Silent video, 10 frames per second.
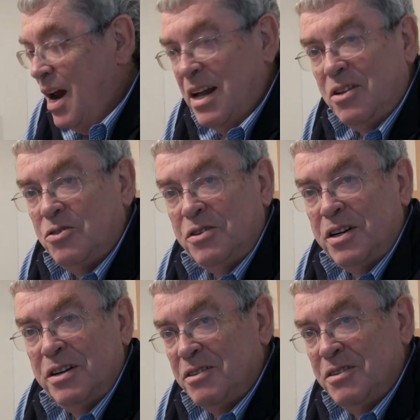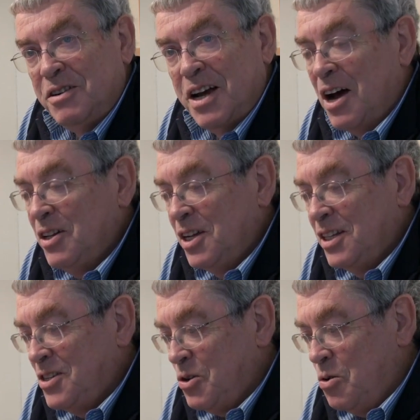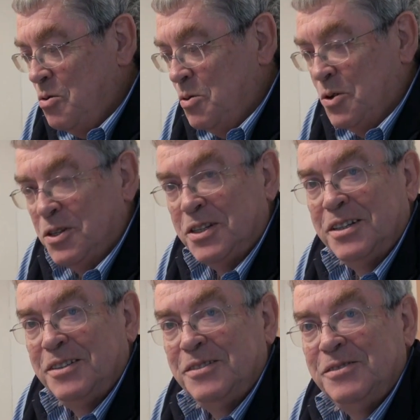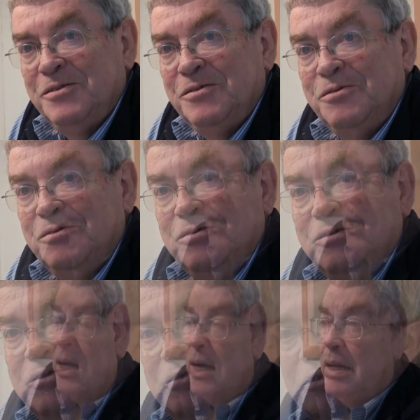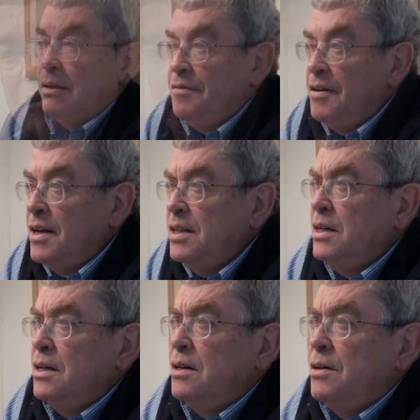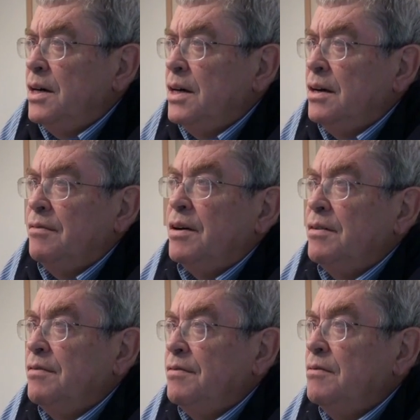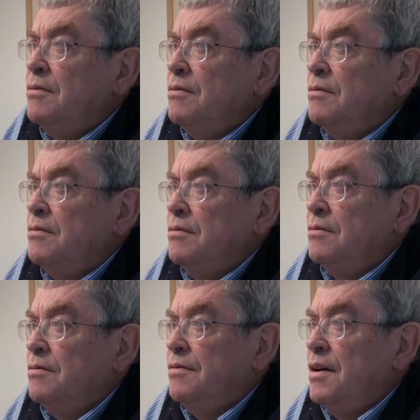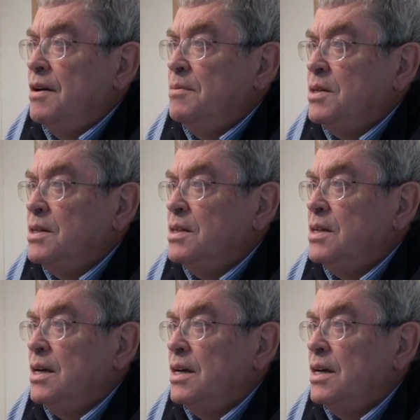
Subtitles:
But I don't regard it as hummus. I had a friend here, a very famous